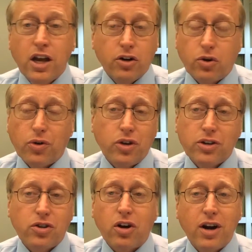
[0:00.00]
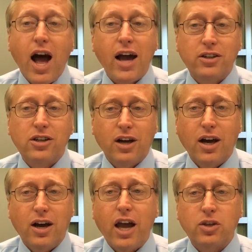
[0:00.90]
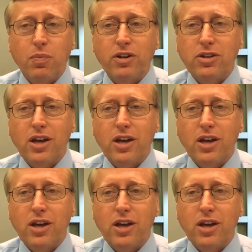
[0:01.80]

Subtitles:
and truth is they're not as